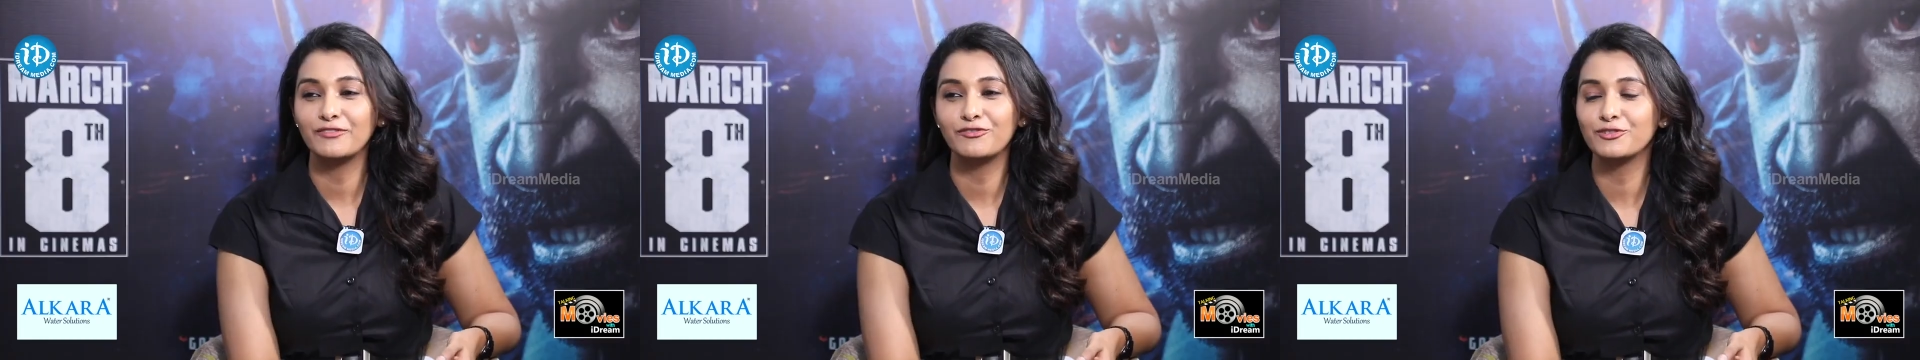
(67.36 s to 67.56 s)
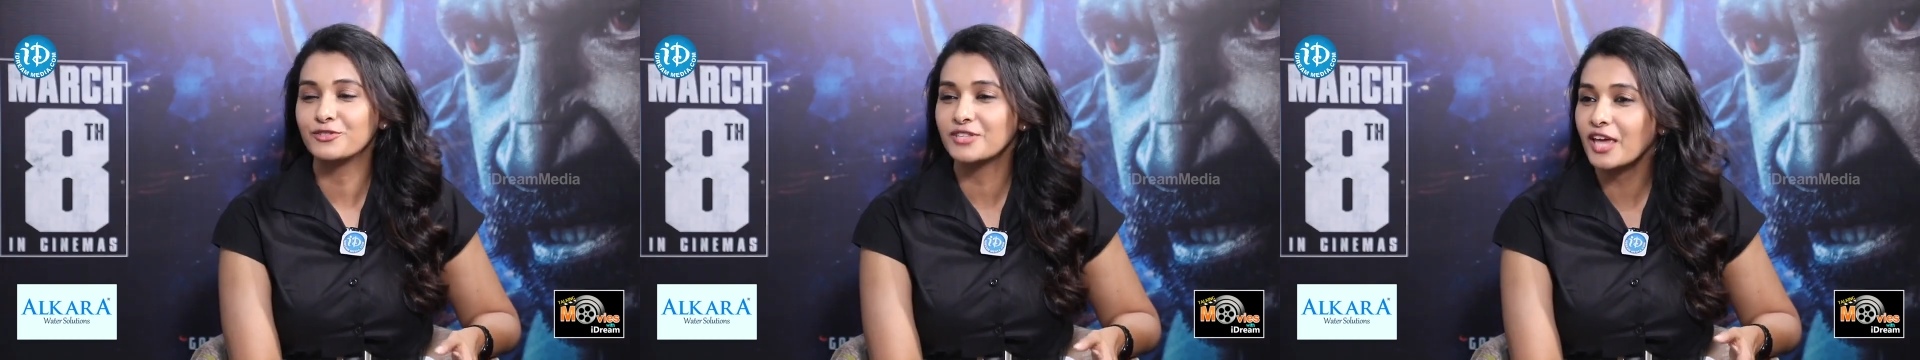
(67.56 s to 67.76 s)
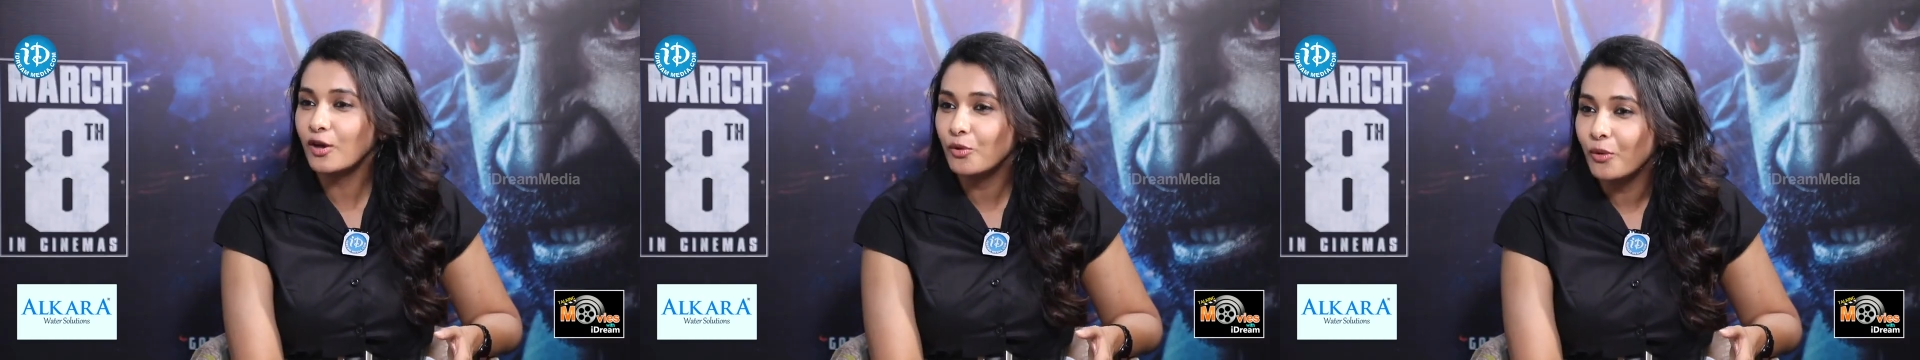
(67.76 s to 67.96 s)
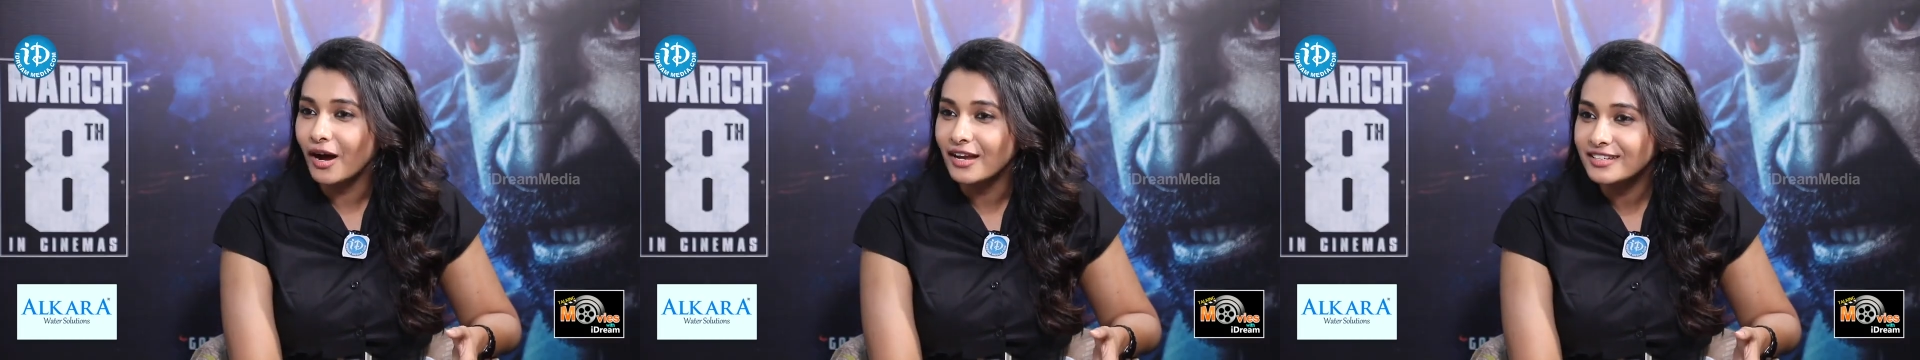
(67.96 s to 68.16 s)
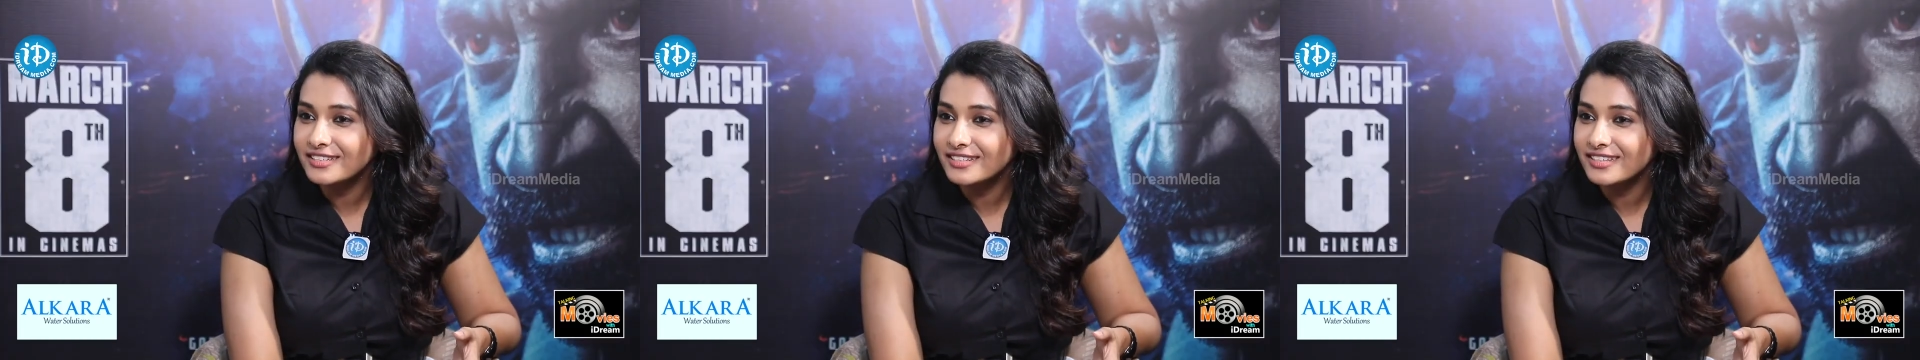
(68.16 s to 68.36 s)
But if you say
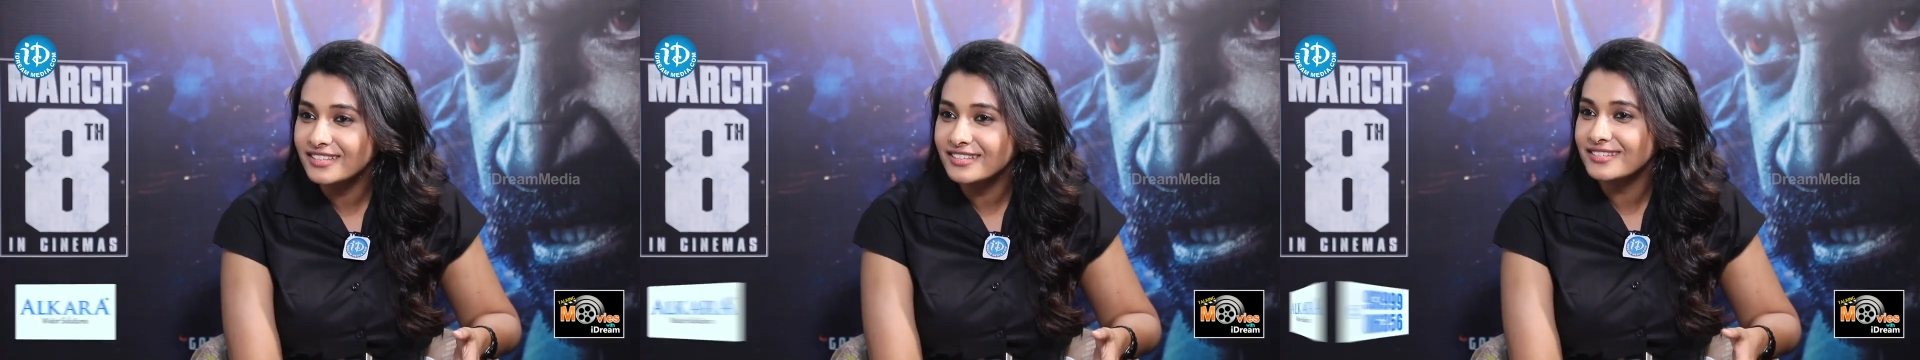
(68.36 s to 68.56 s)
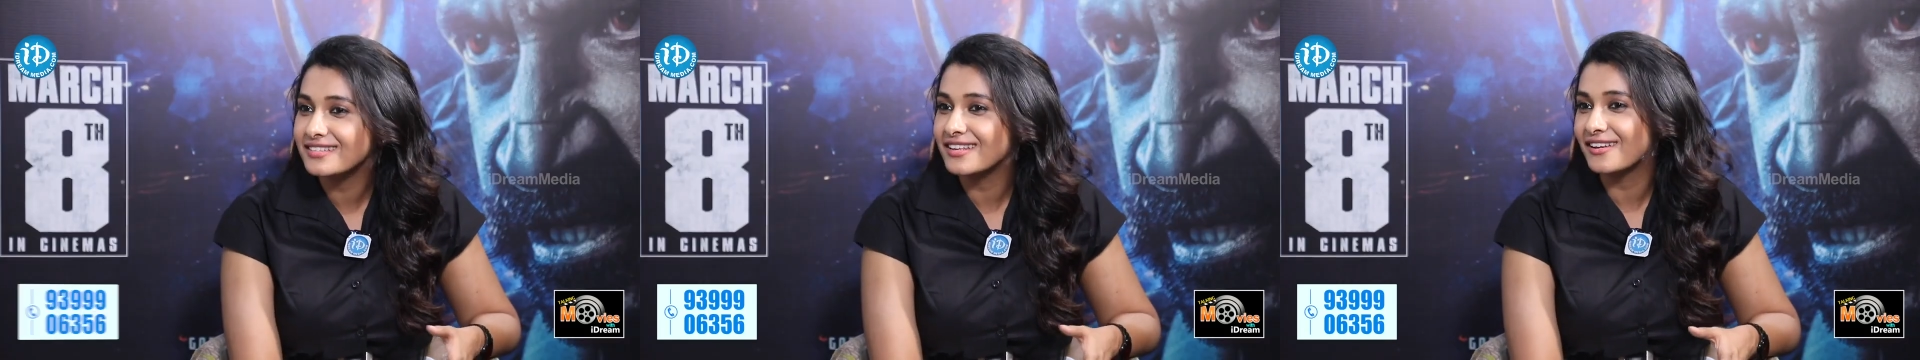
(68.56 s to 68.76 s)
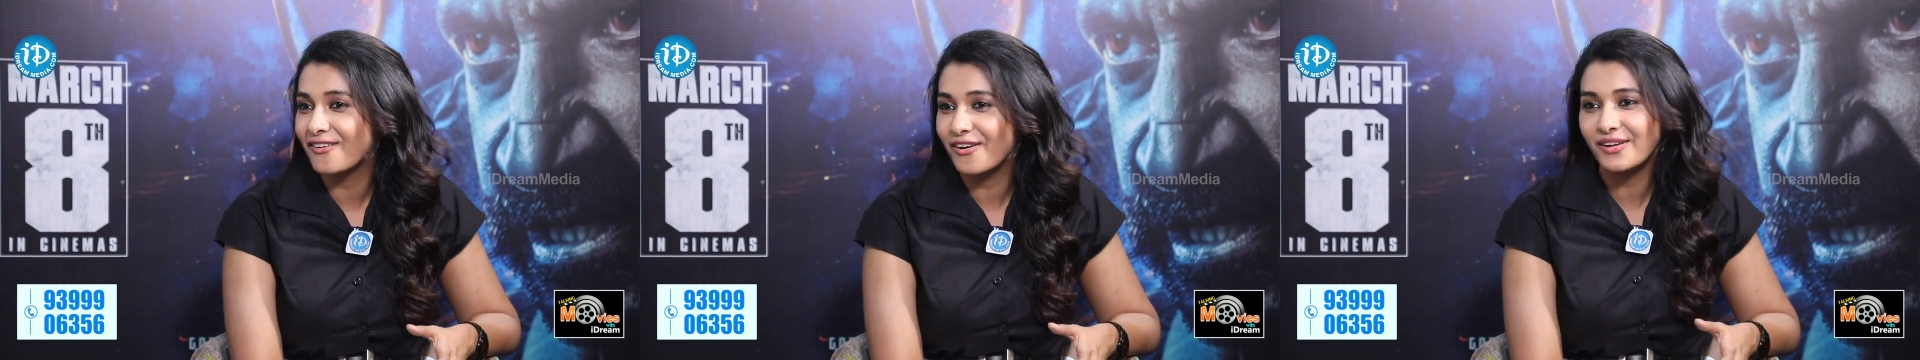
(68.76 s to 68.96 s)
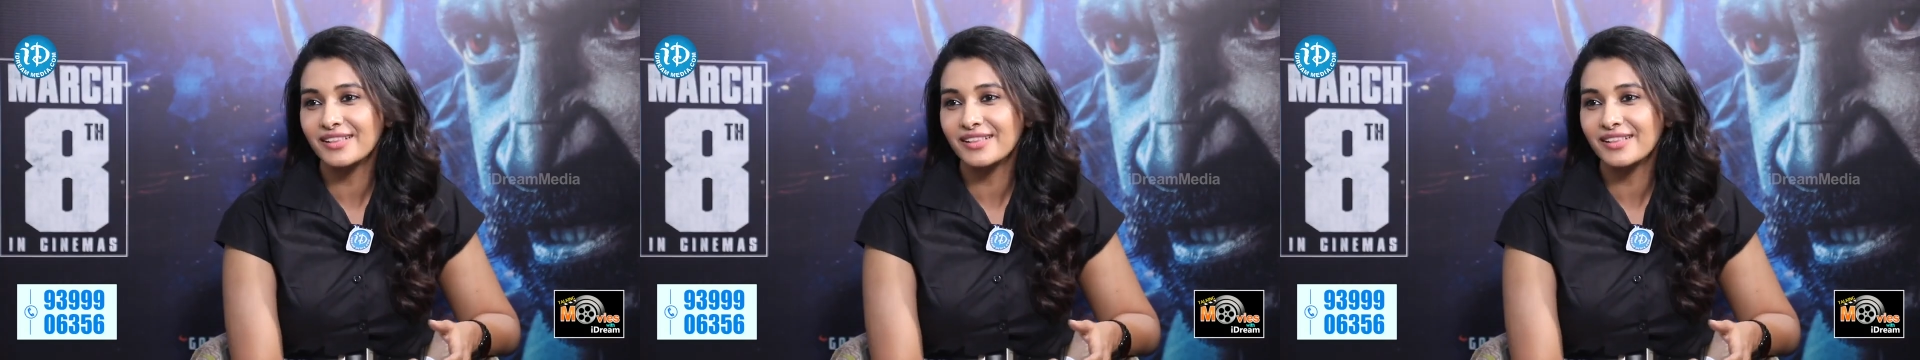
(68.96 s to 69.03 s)
qualities and